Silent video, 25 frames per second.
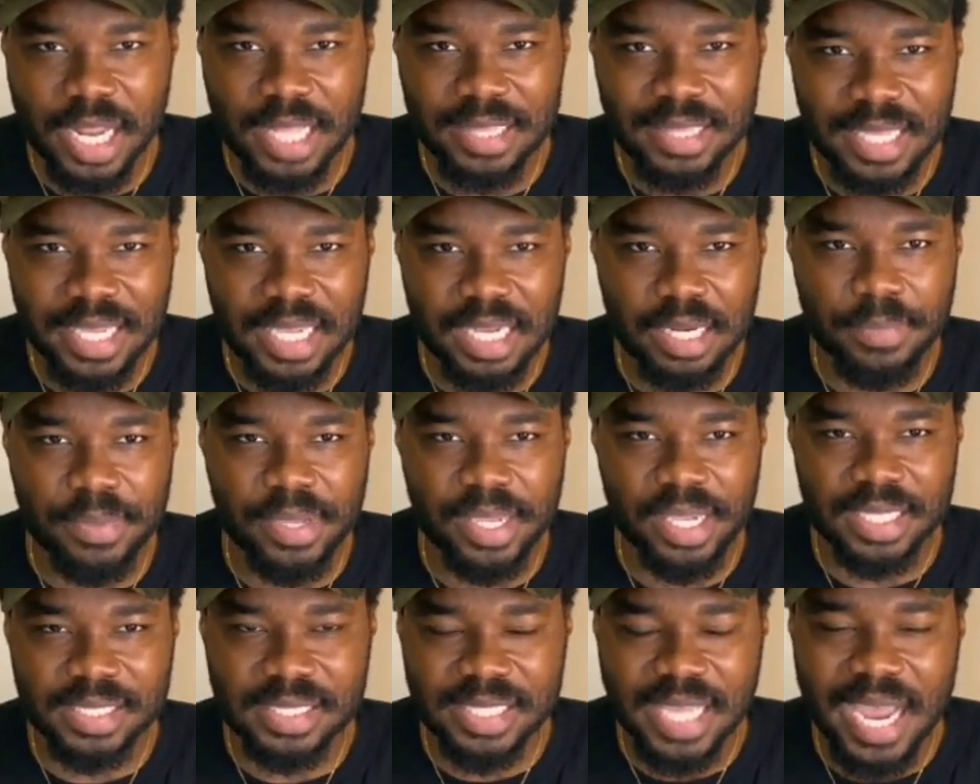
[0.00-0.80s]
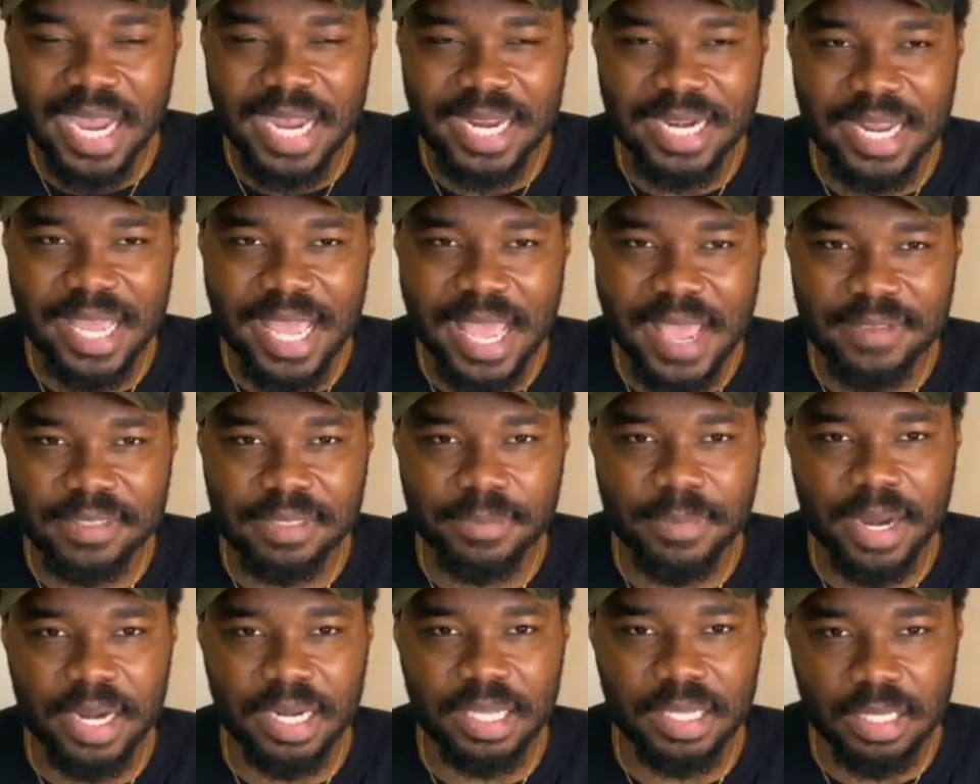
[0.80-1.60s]
I think it'd be exciting to have
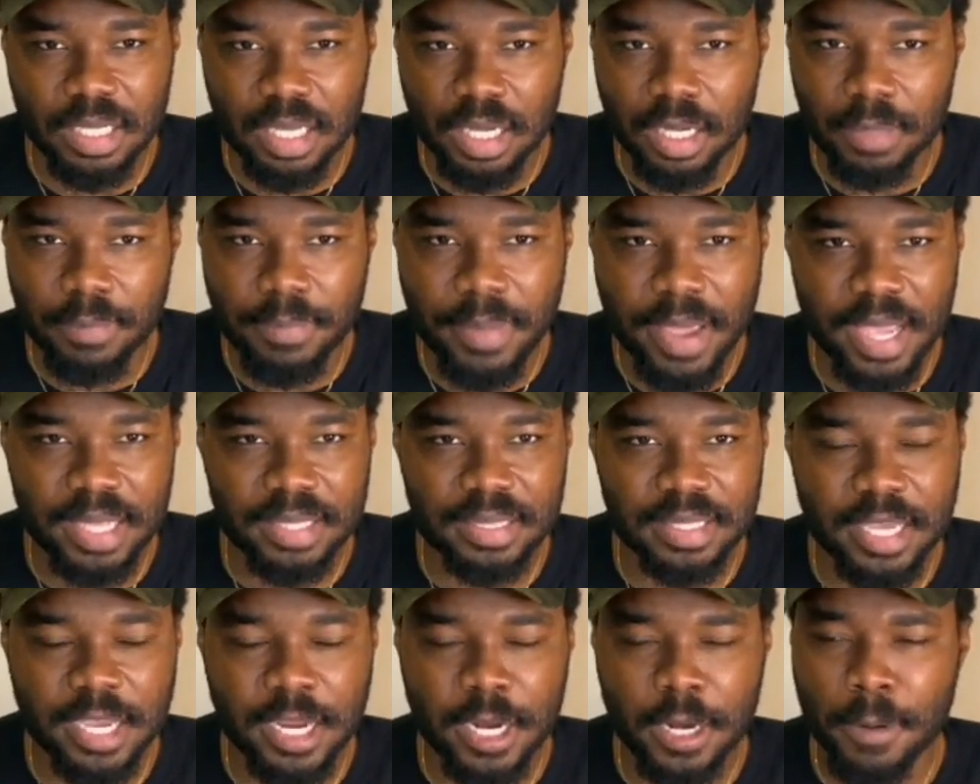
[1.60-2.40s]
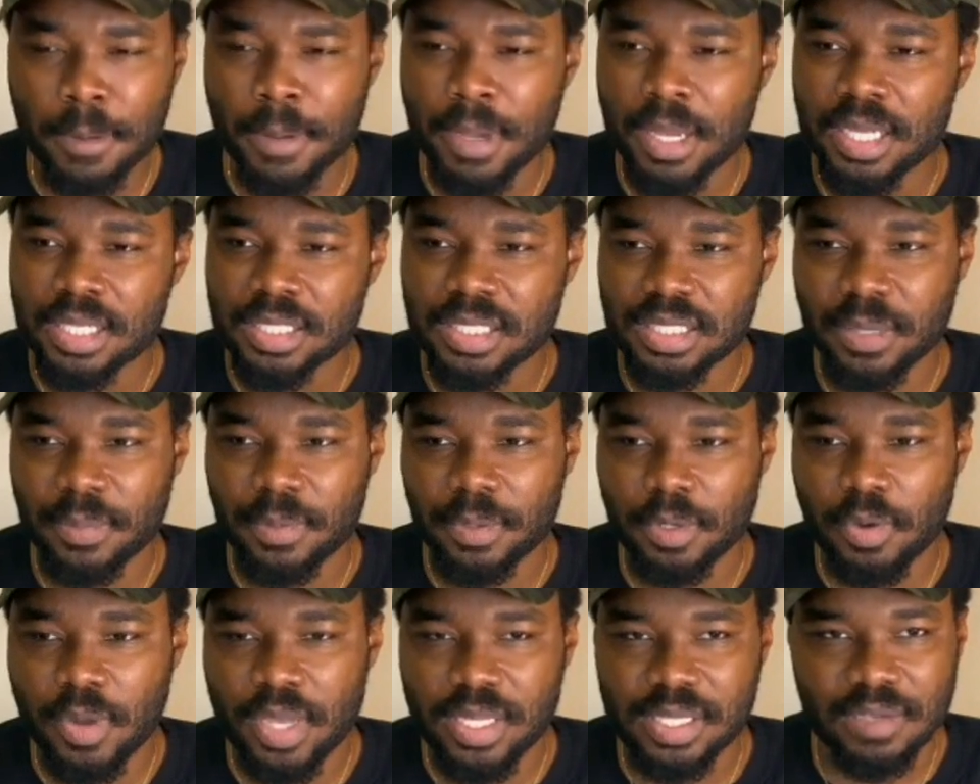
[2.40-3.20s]
somebody young back there,
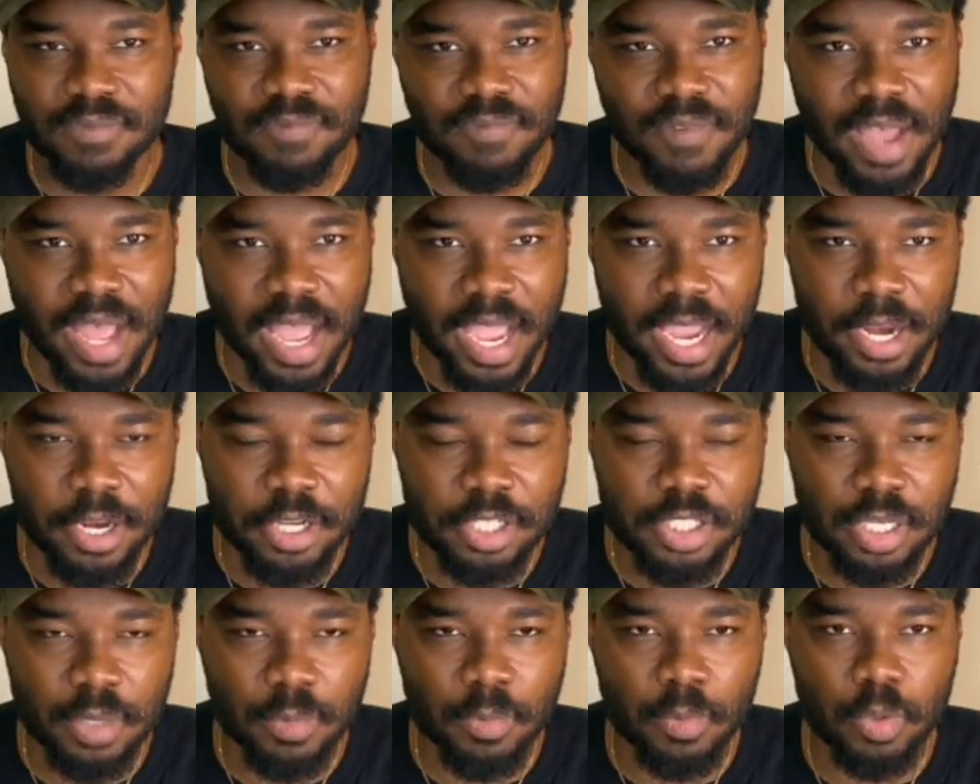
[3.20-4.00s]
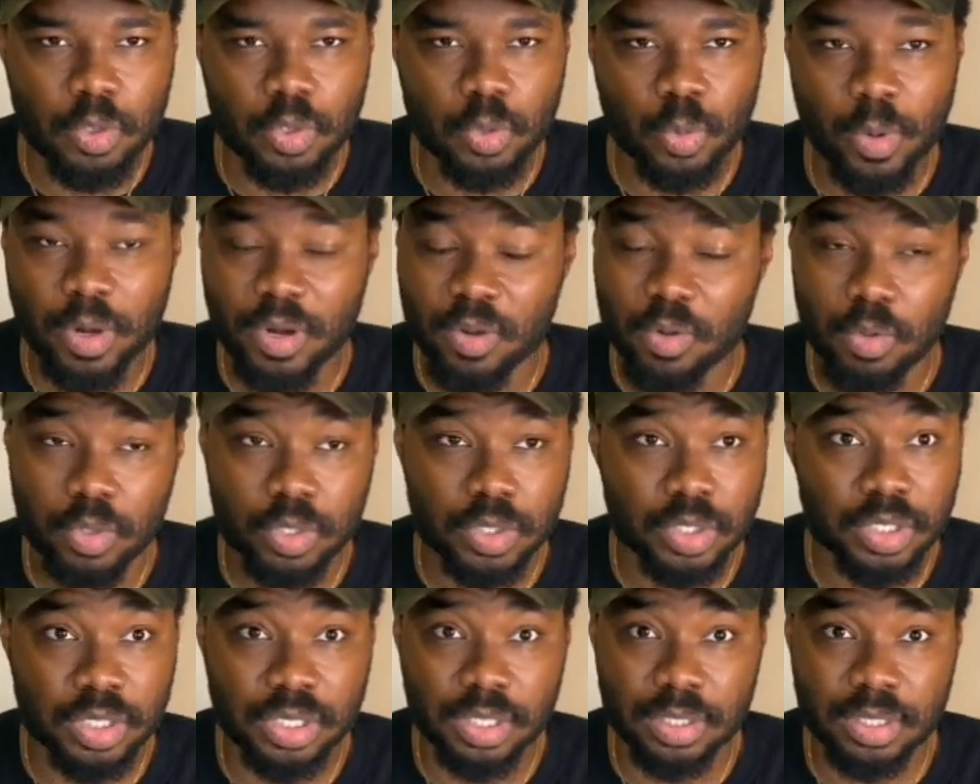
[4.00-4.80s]
someone who has a fire, someone
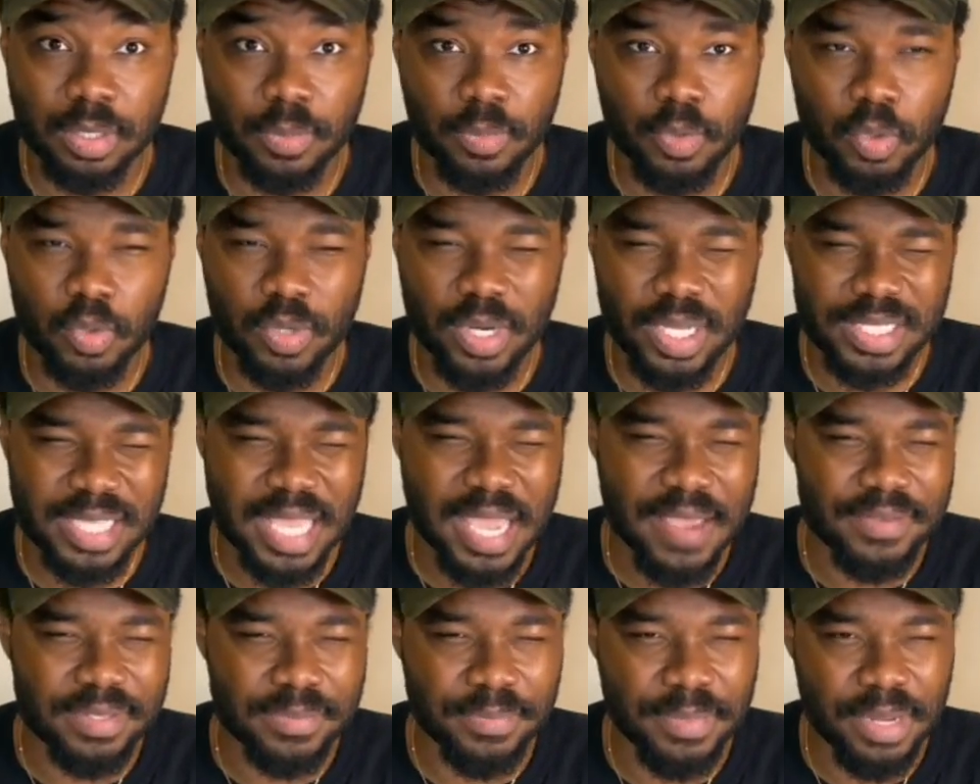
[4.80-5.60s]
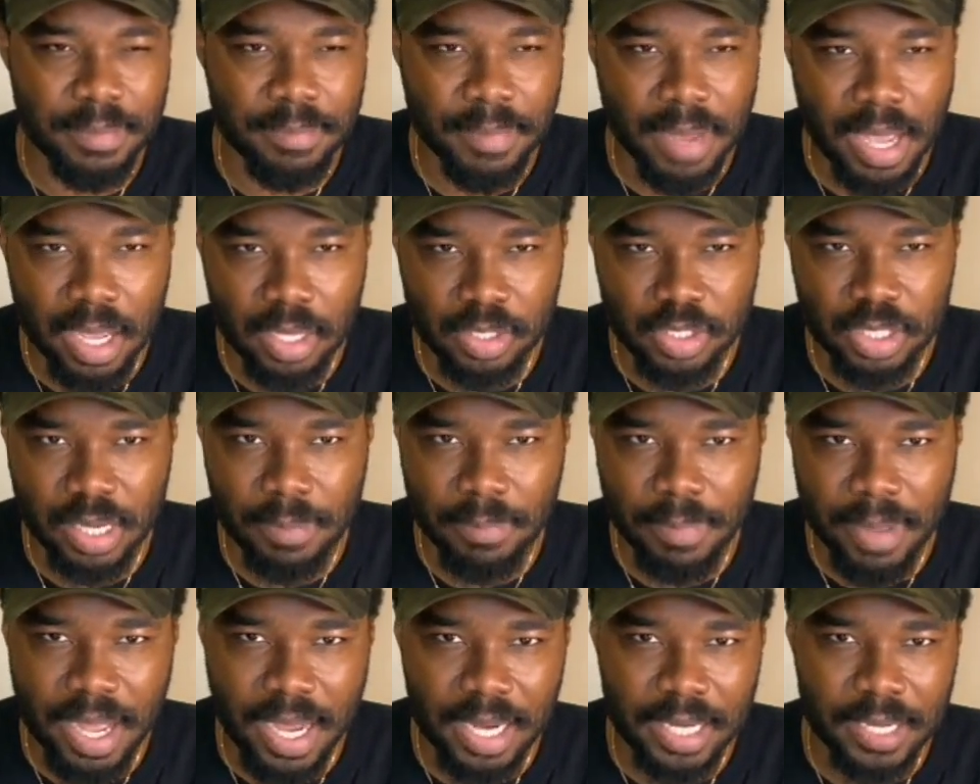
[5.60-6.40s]
who's so someone who doesn't have as many miles on their
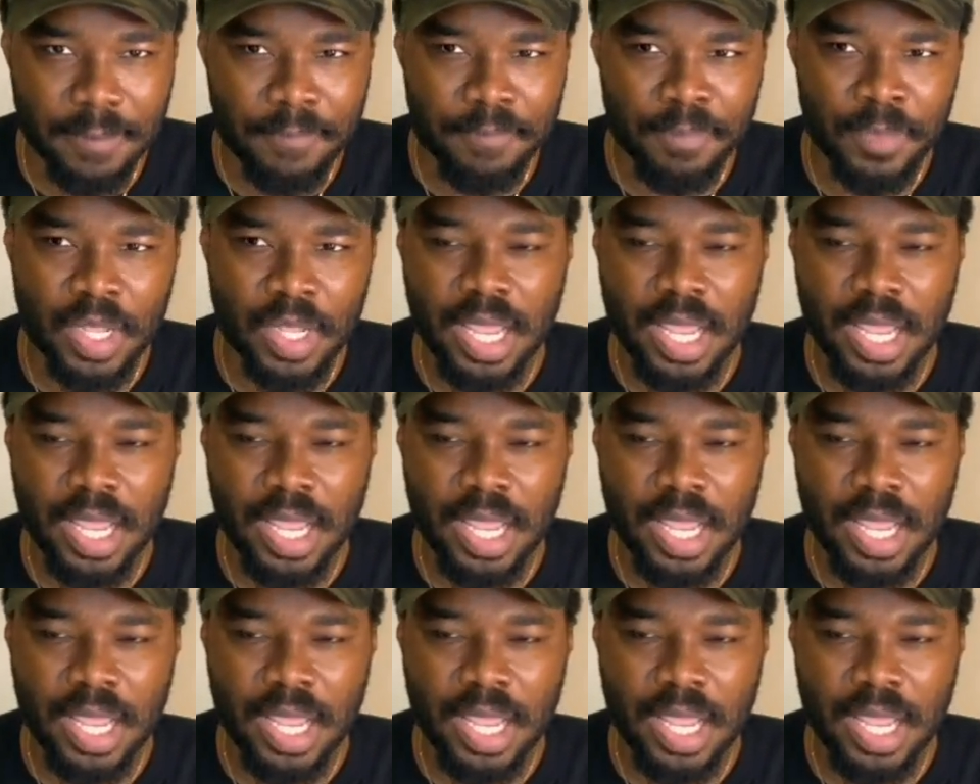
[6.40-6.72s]
body.